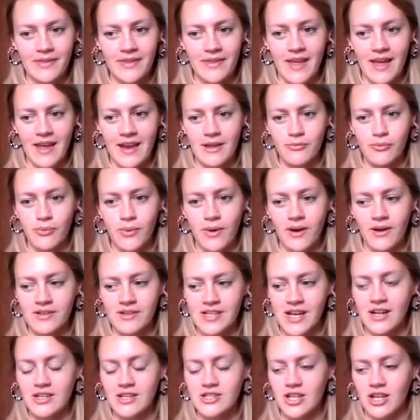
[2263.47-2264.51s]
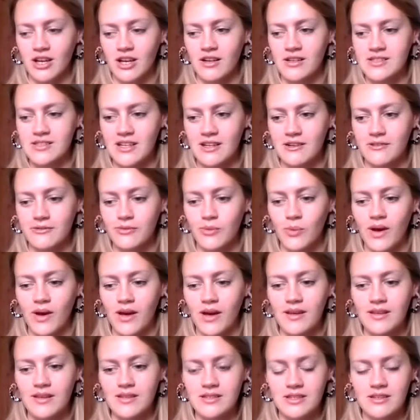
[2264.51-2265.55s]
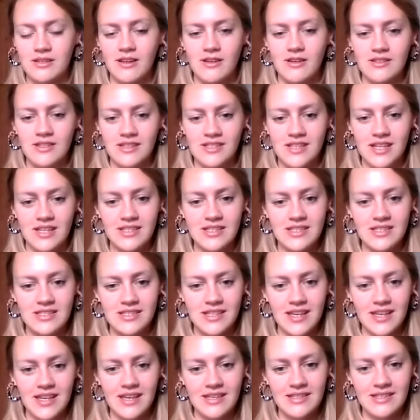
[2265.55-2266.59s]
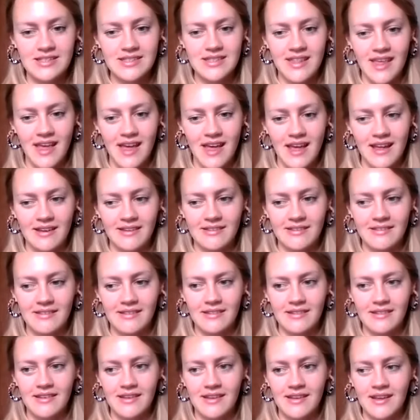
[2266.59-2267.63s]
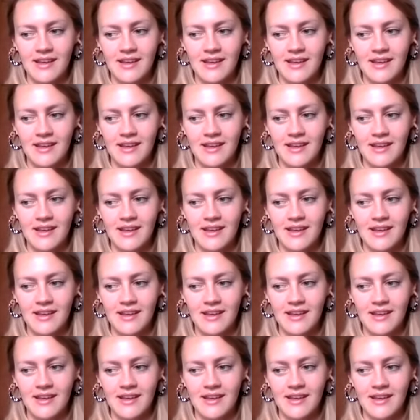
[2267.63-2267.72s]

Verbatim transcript: then if we're attaching our self-worth to those identities, then